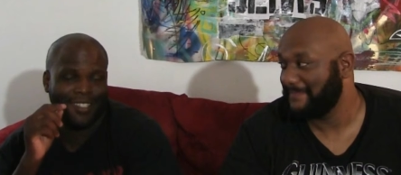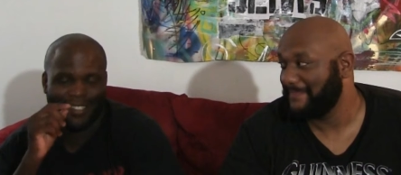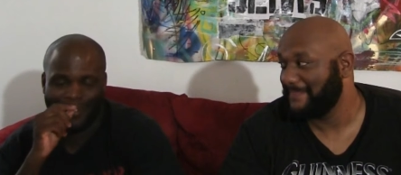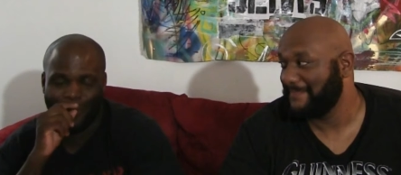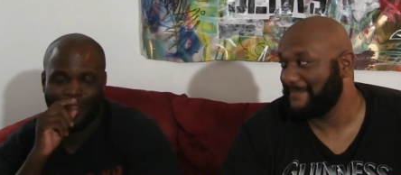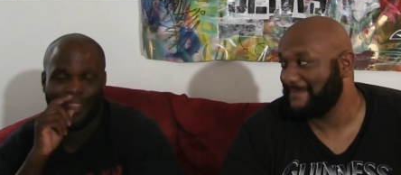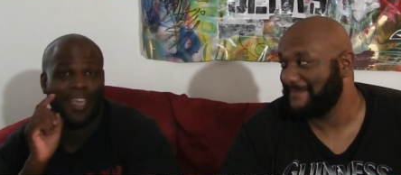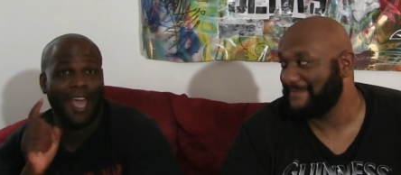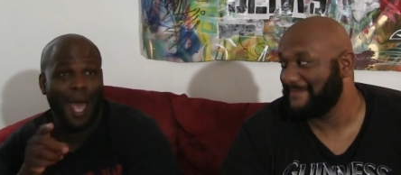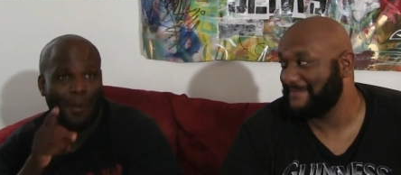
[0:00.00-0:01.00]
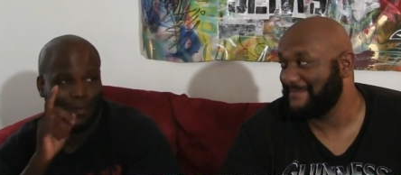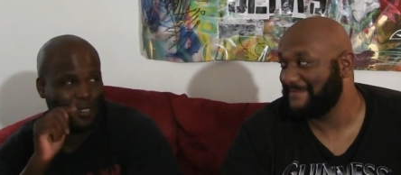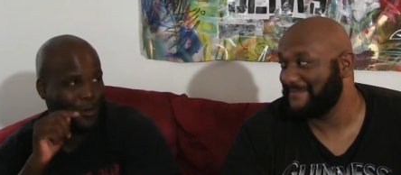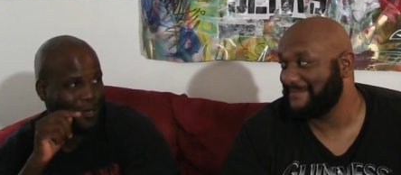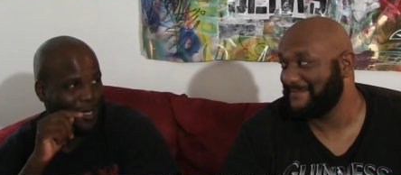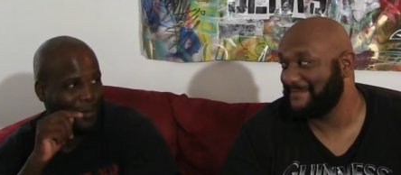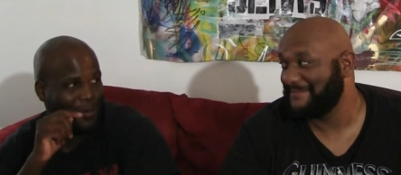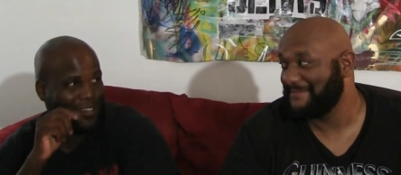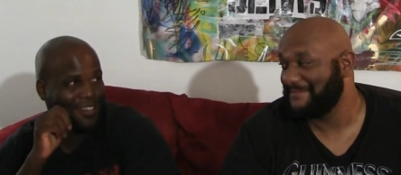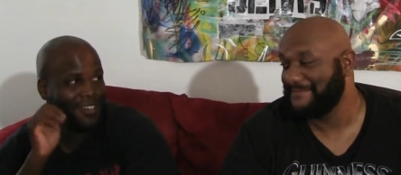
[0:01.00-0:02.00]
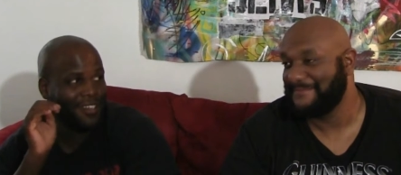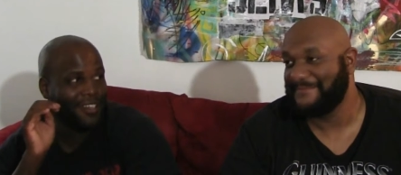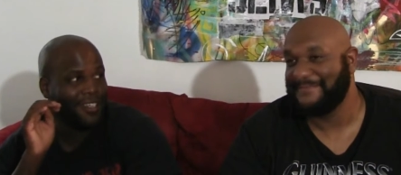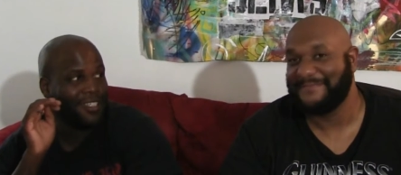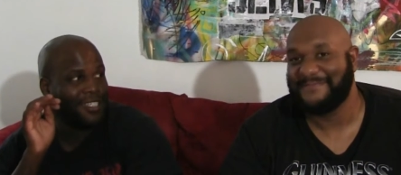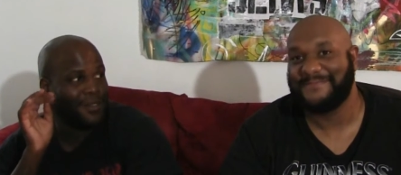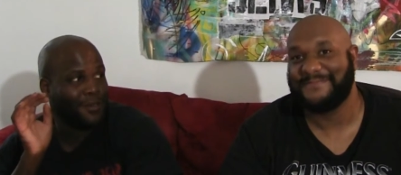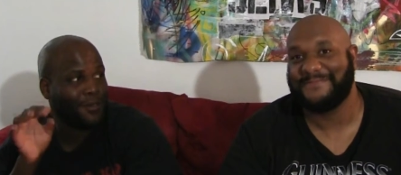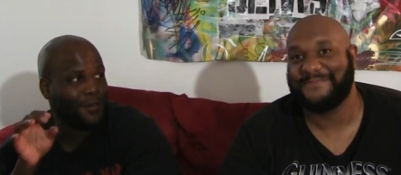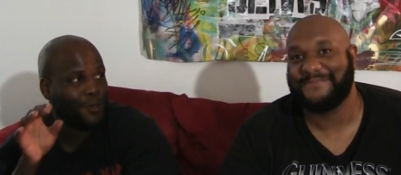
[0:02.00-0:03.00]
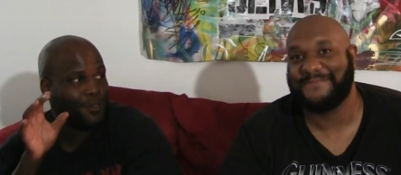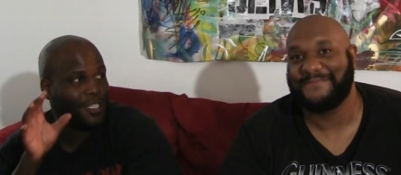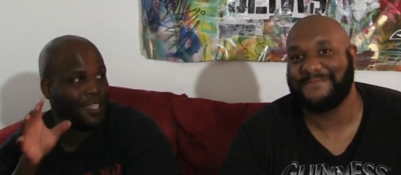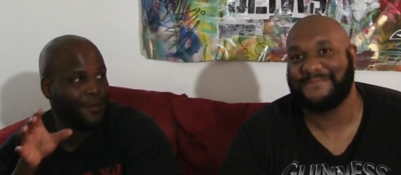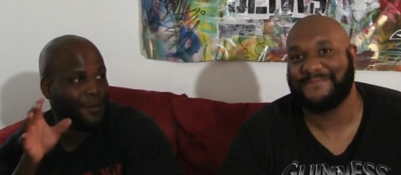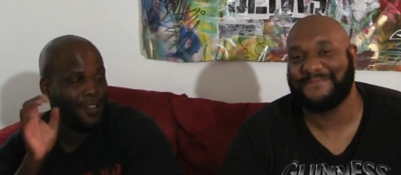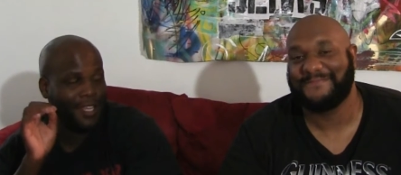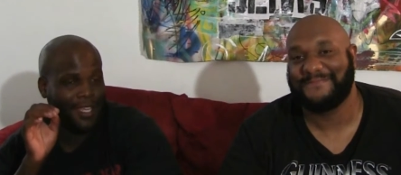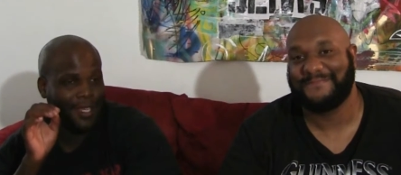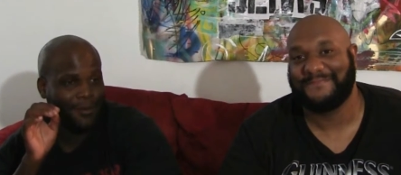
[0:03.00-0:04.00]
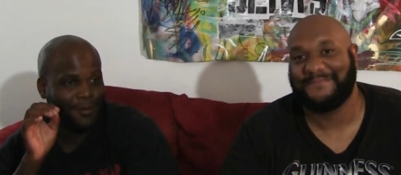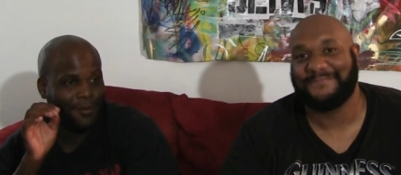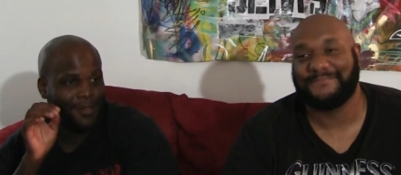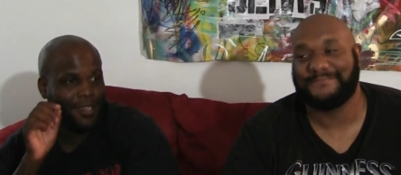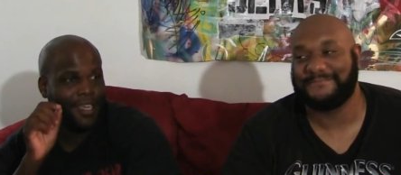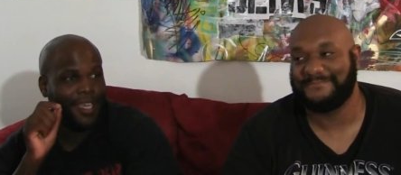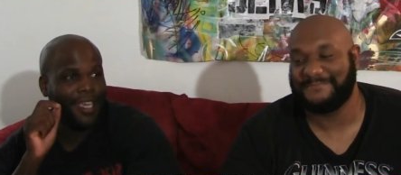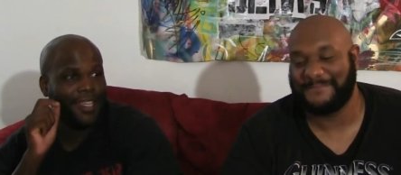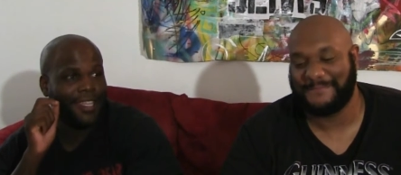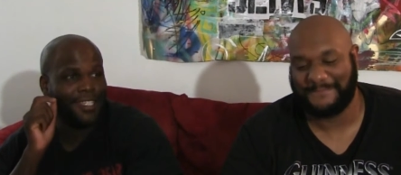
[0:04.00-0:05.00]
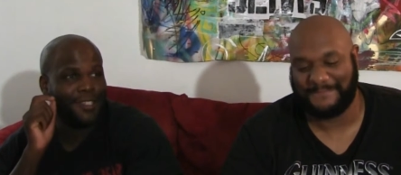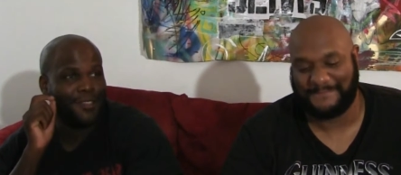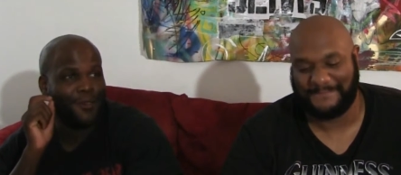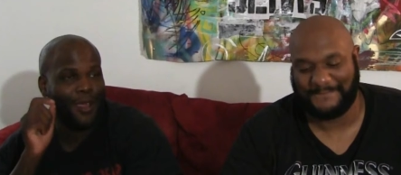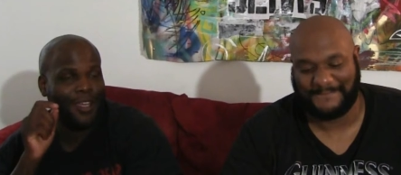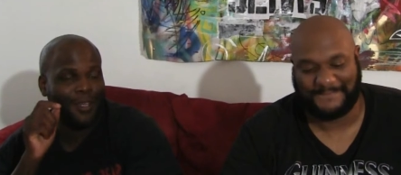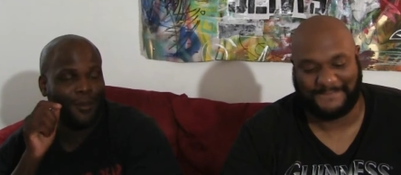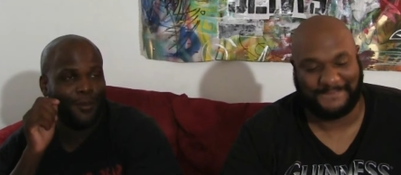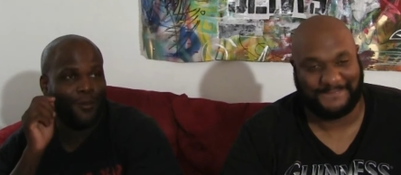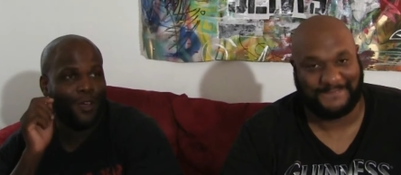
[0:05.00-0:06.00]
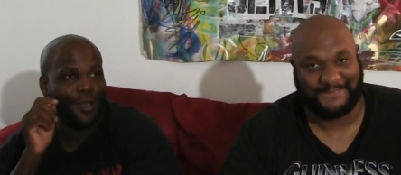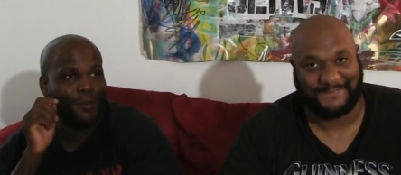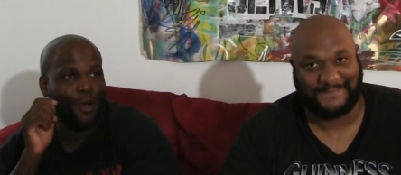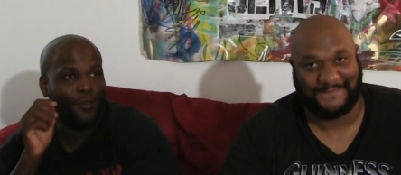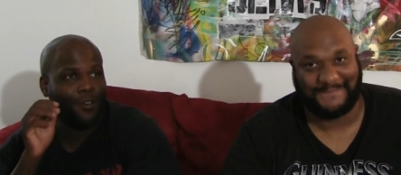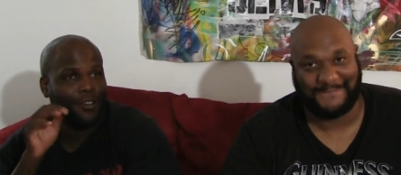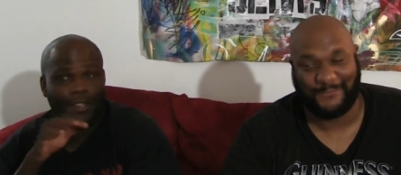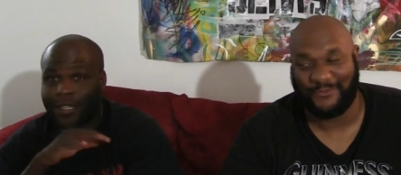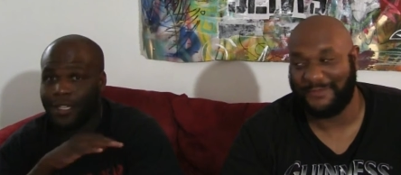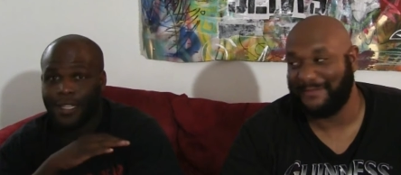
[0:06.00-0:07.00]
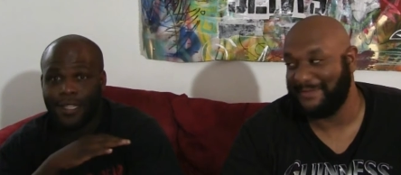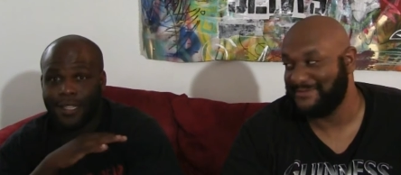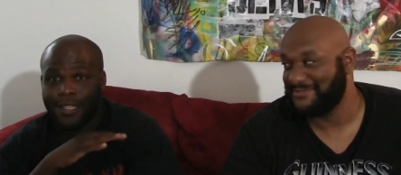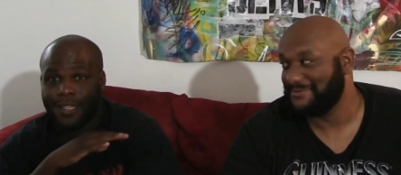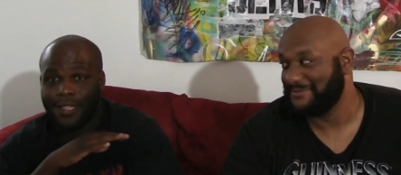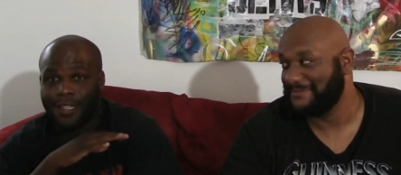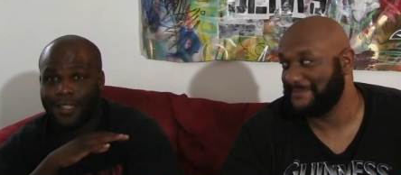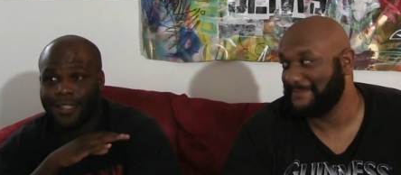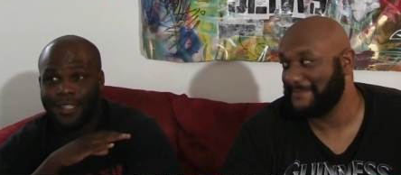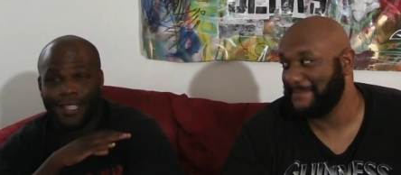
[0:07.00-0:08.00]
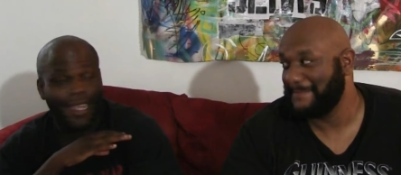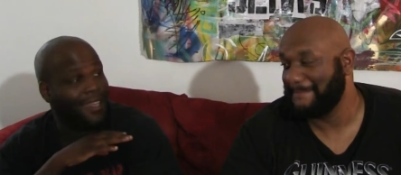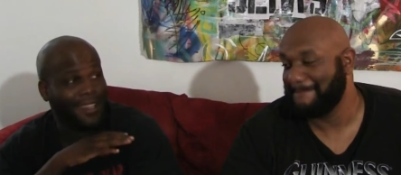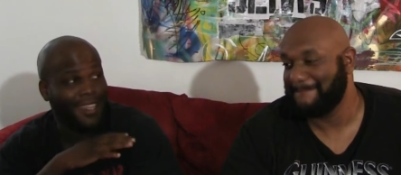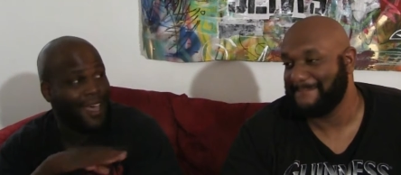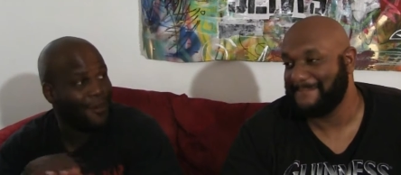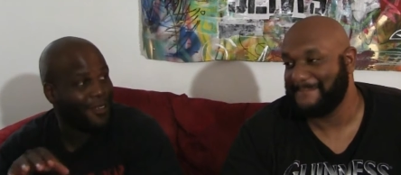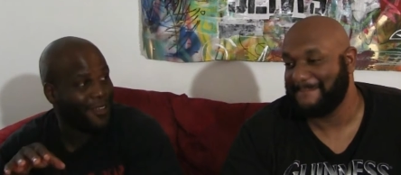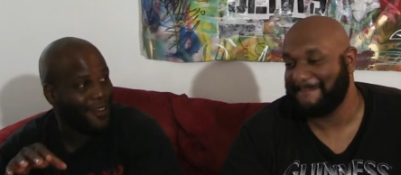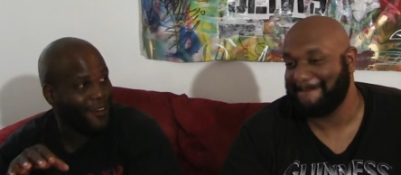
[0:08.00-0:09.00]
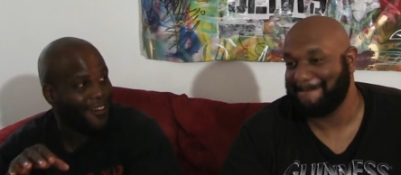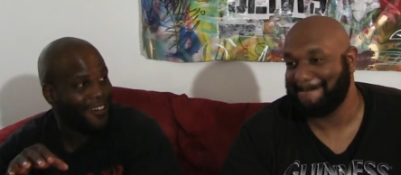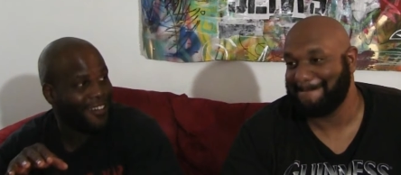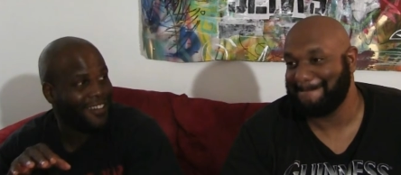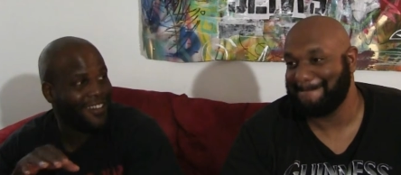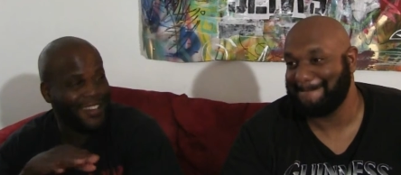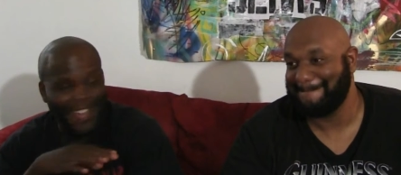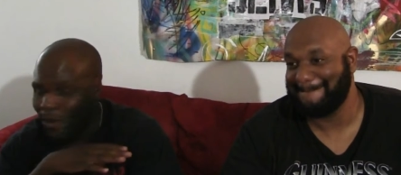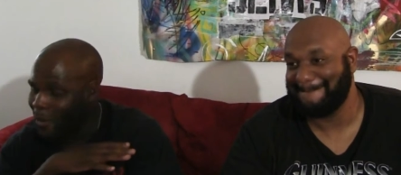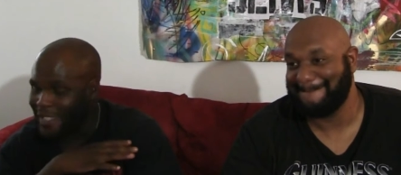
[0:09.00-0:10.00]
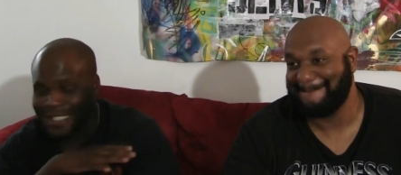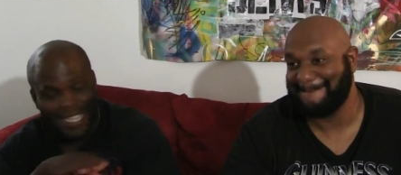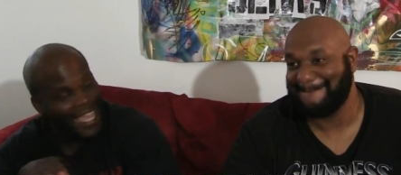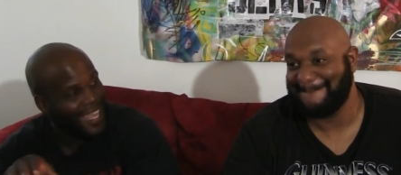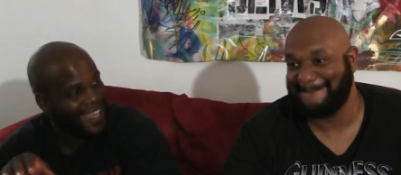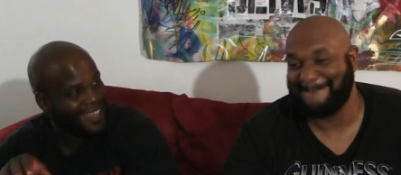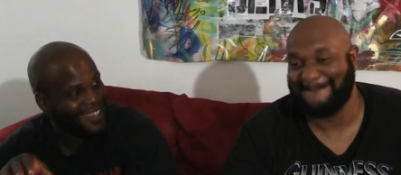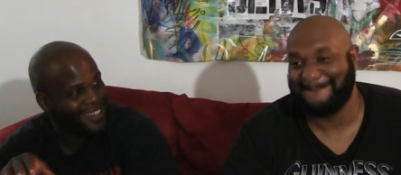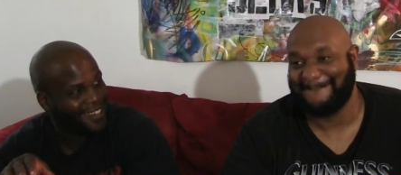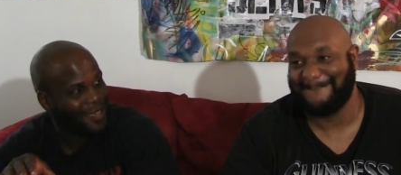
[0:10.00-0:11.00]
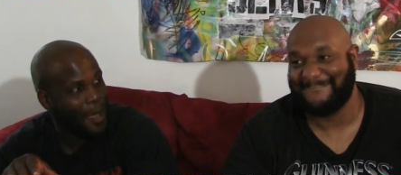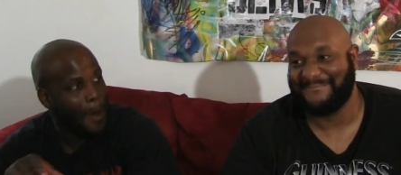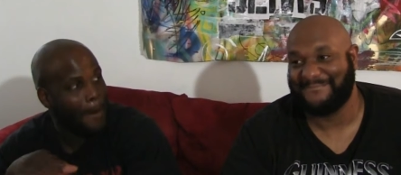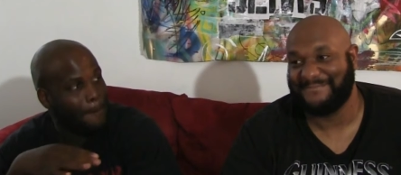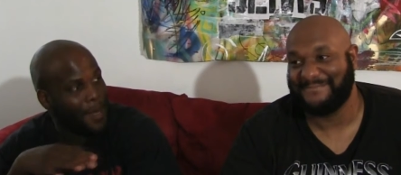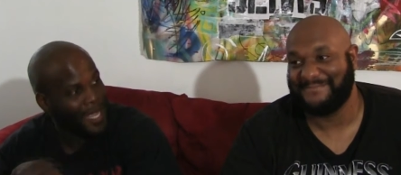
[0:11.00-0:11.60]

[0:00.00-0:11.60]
Speaker 1: is the cop showed up. She refused to give him her name, mm-hmm. and then she threatened him to run him over. With a baby stroller. Yeah. Not with a car, not with a tank, a